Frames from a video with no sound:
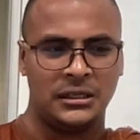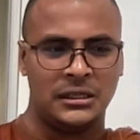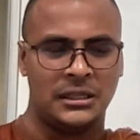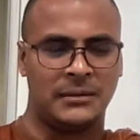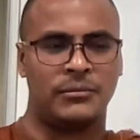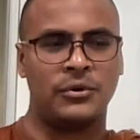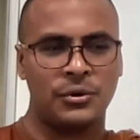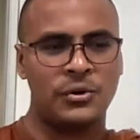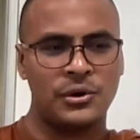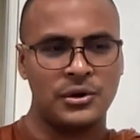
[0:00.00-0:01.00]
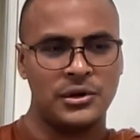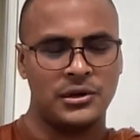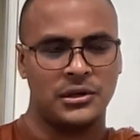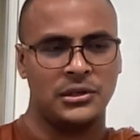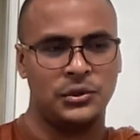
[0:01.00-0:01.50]
The more
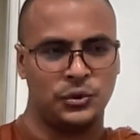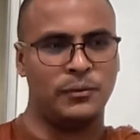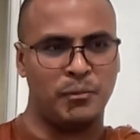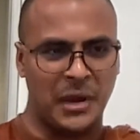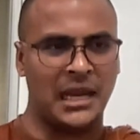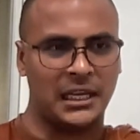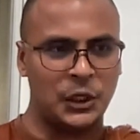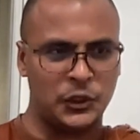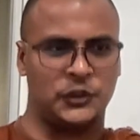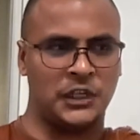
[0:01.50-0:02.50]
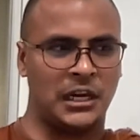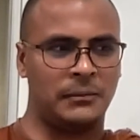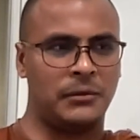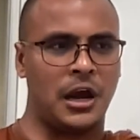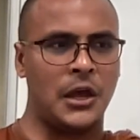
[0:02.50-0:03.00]
you make yourself,
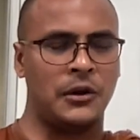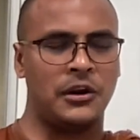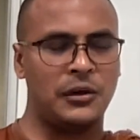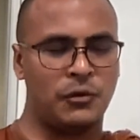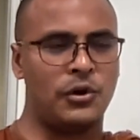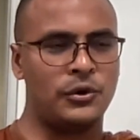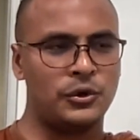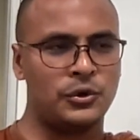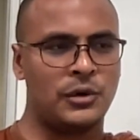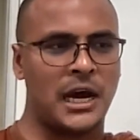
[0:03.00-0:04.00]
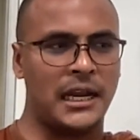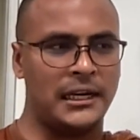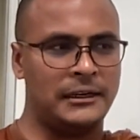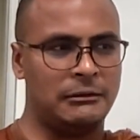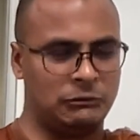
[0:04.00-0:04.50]
I really want to know, I
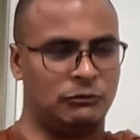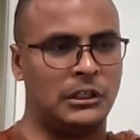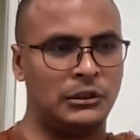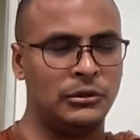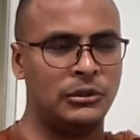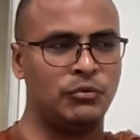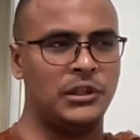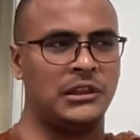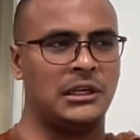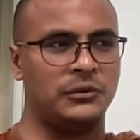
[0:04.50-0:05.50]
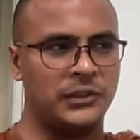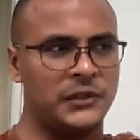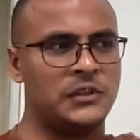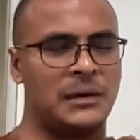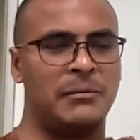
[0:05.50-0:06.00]
want to do without
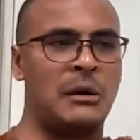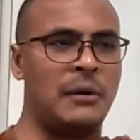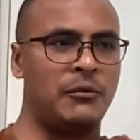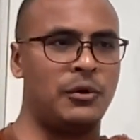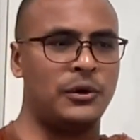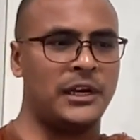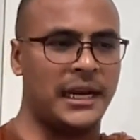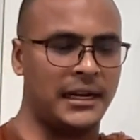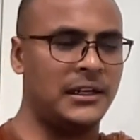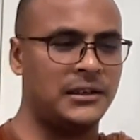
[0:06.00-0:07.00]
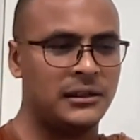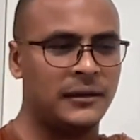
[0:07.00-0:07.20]
this, somehow I want to get it.